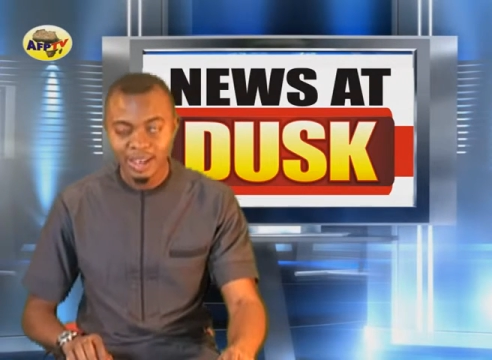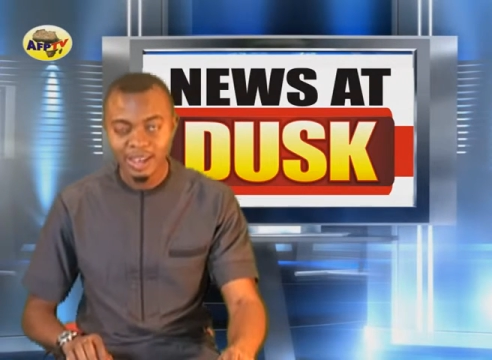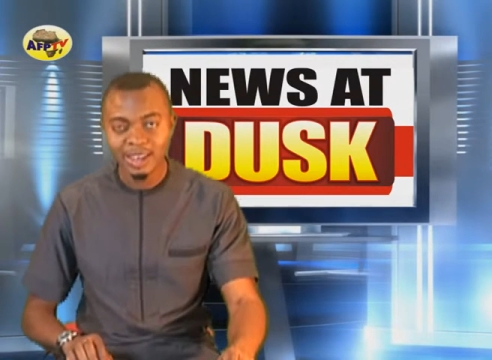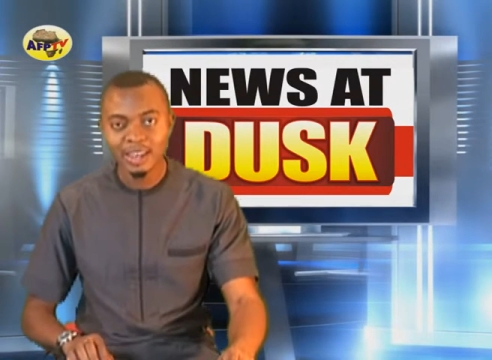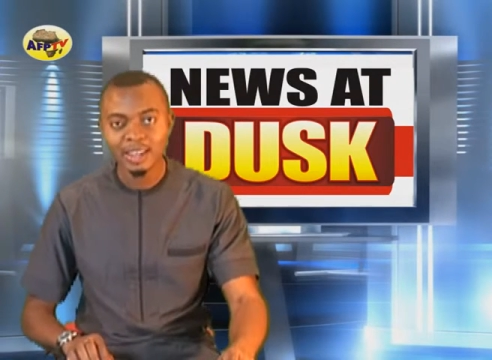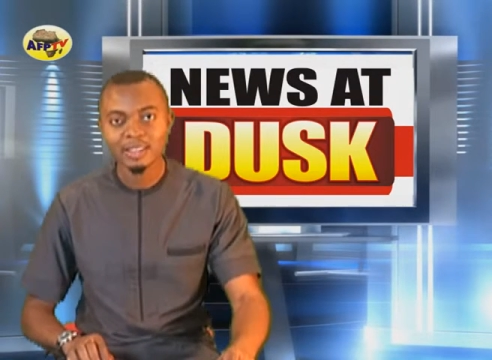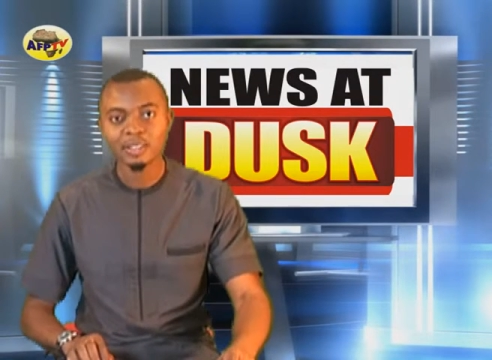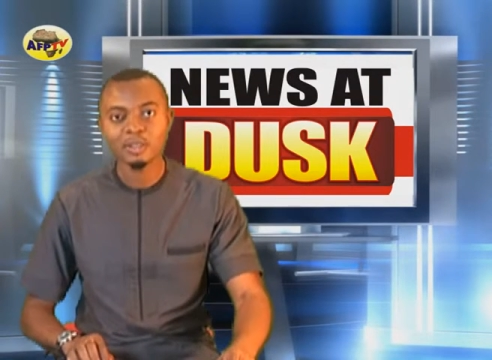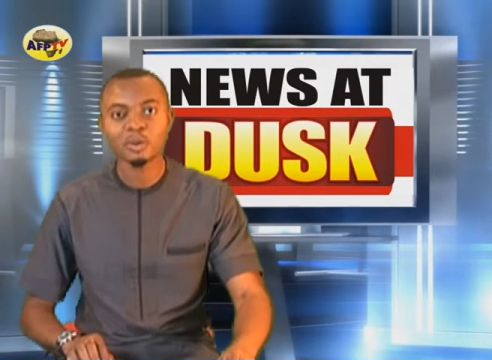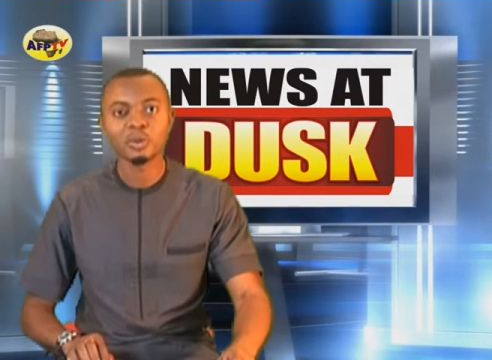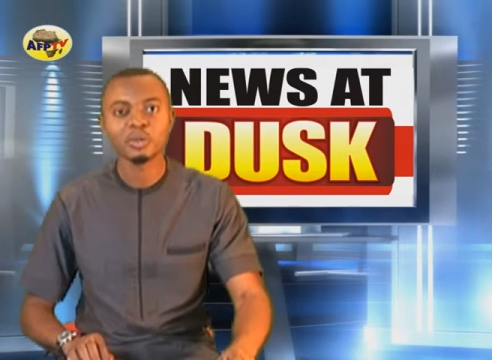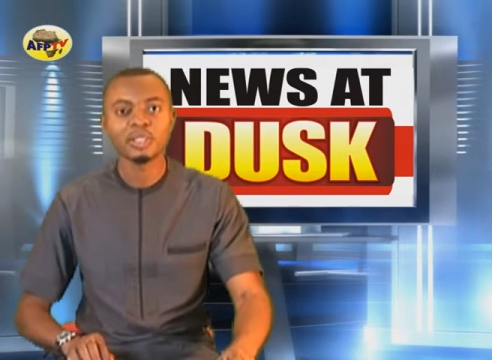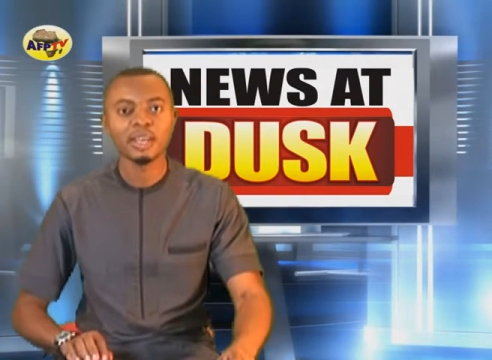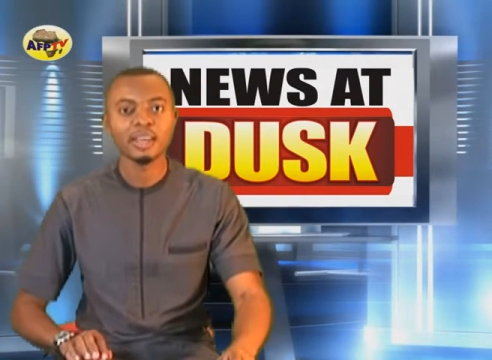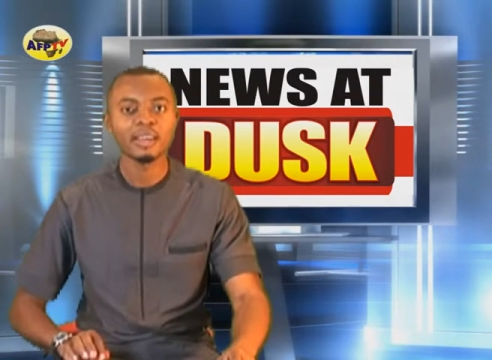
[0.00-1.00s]
And guess
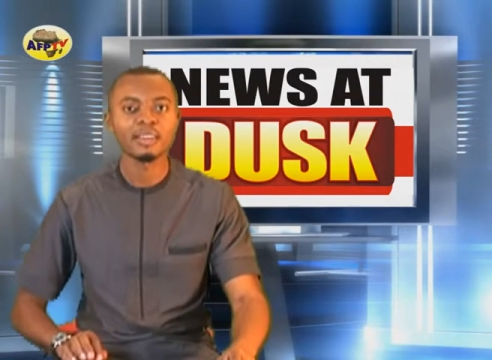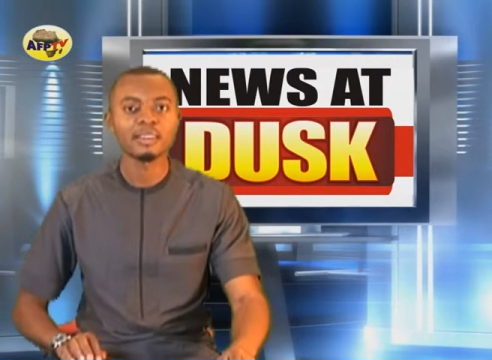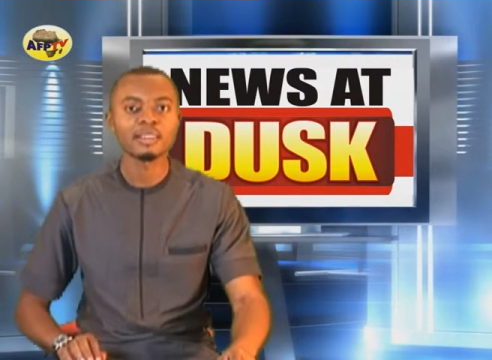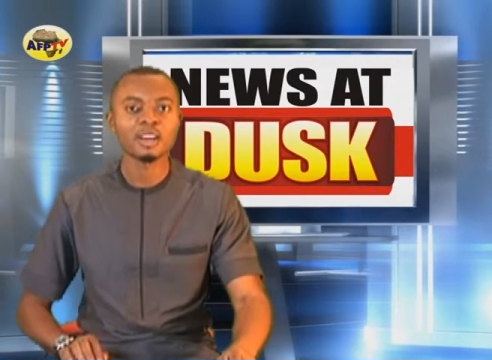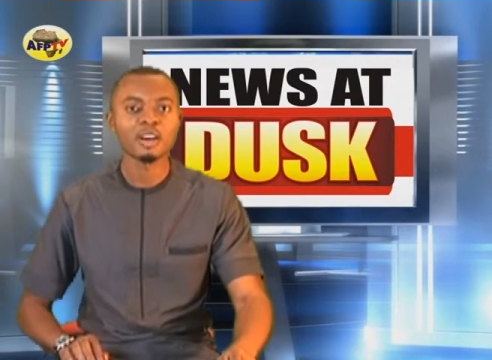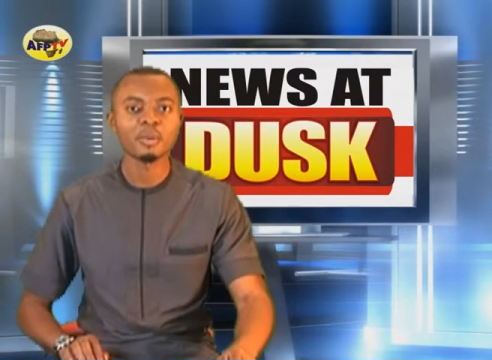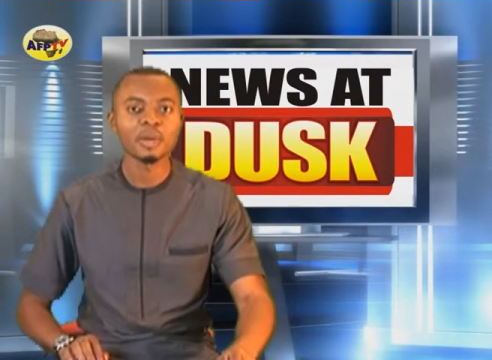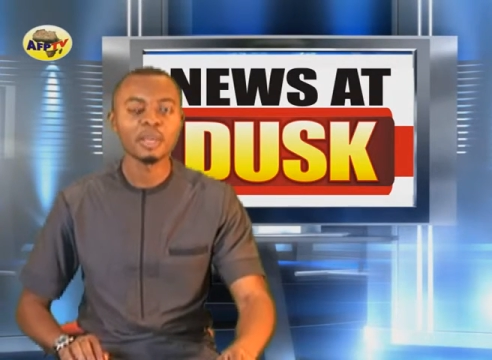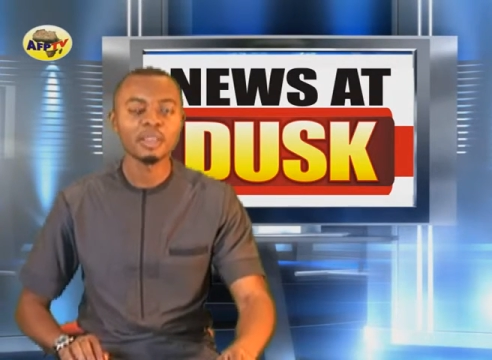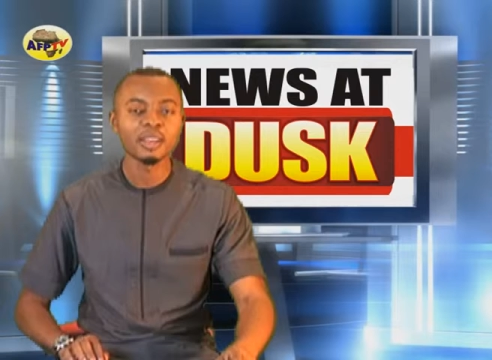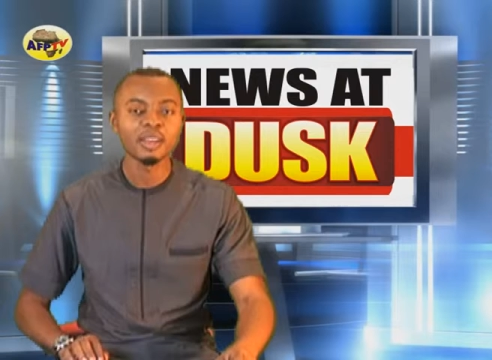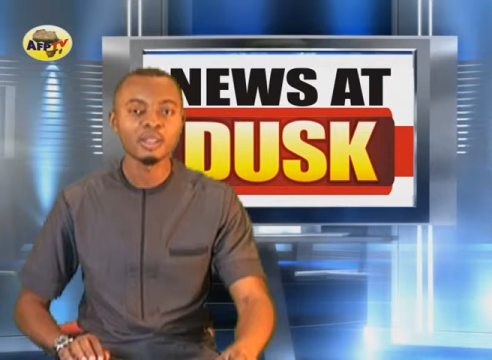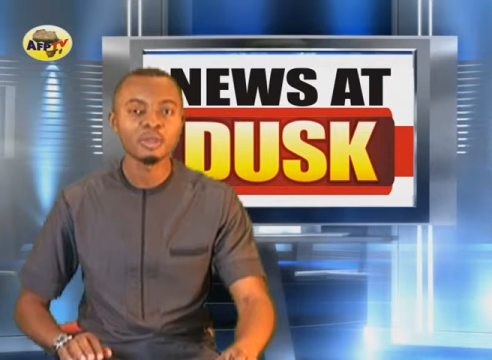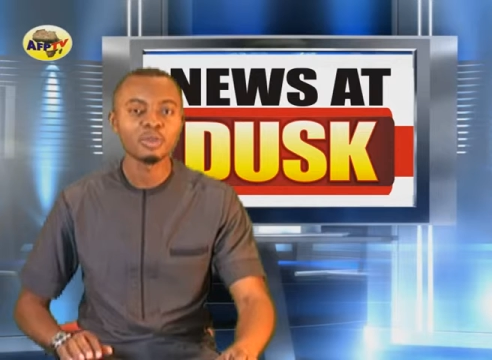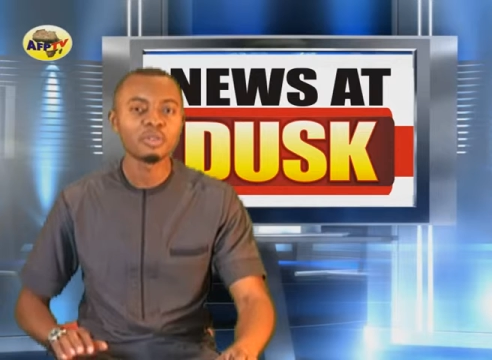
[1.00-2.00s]
your day is
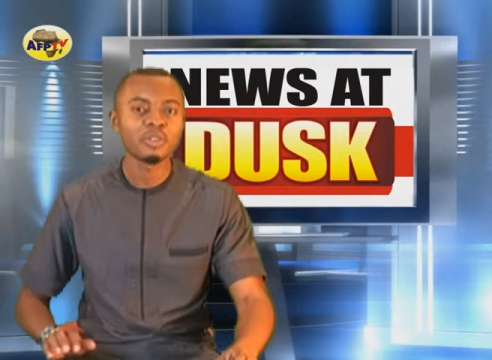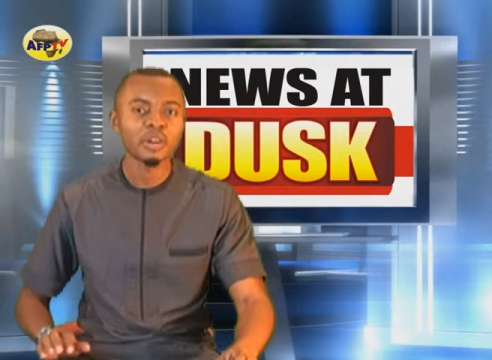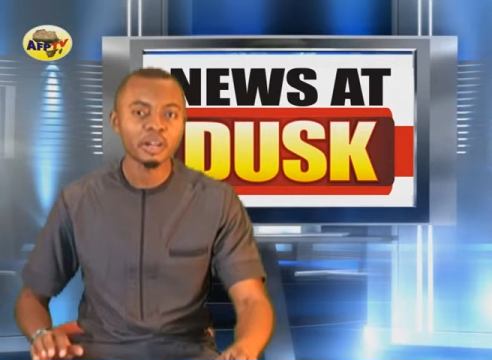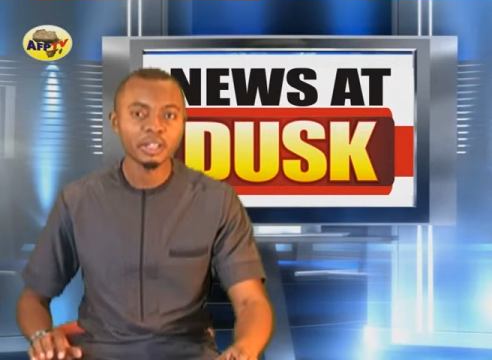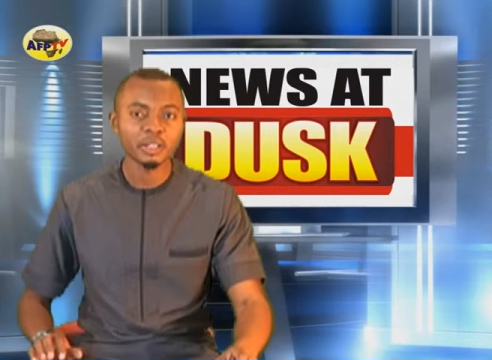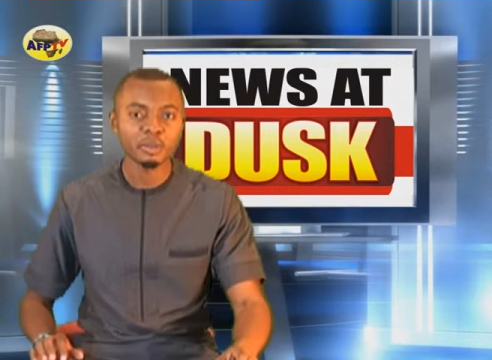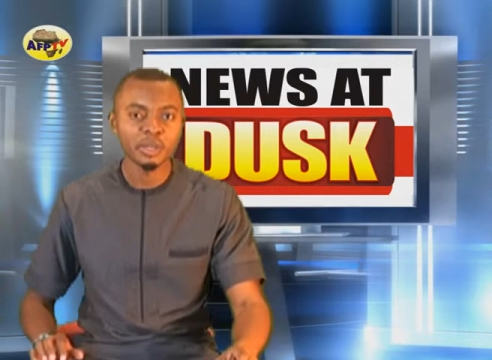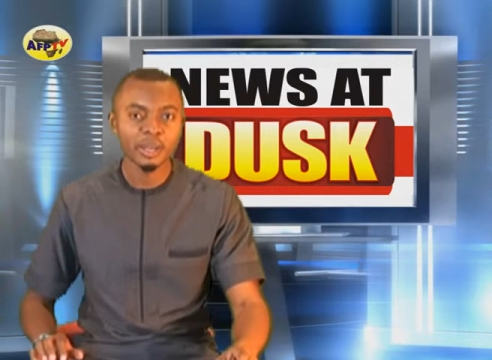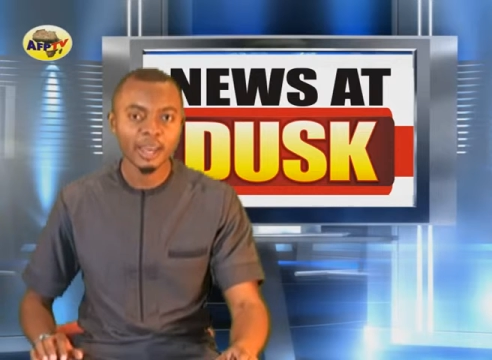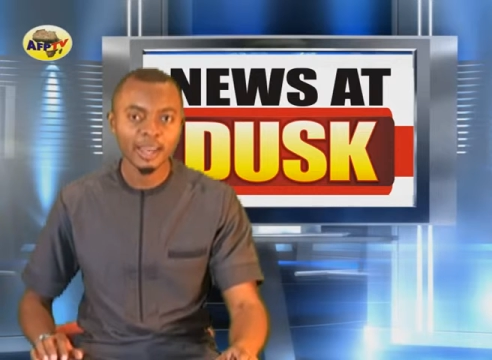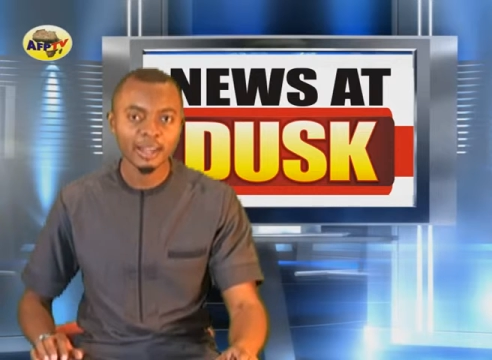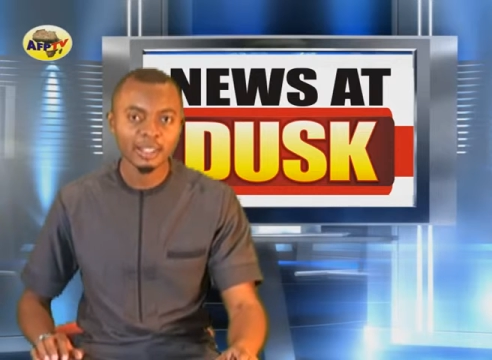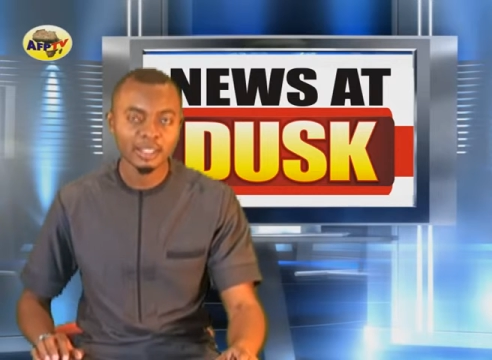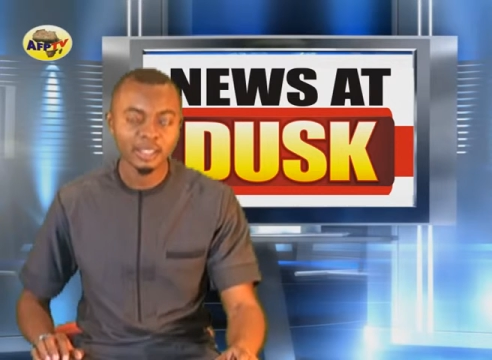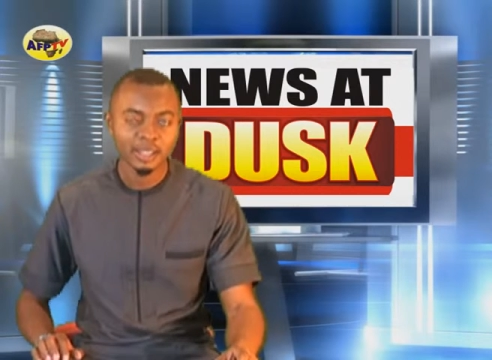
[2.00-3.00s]
coming to a very good
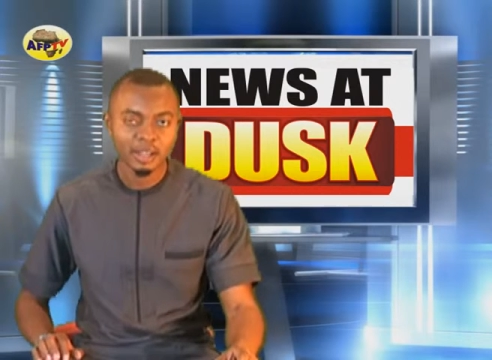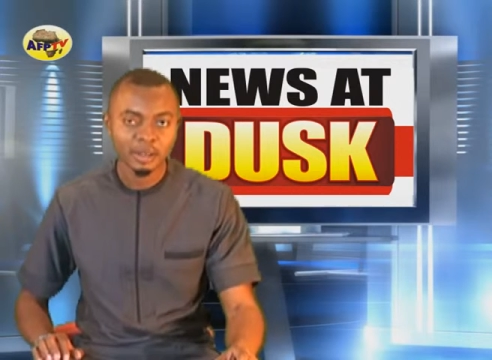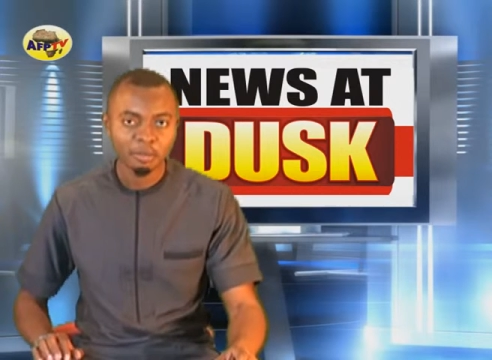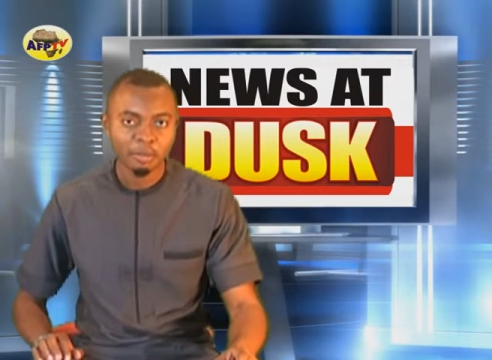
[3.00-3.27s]
end.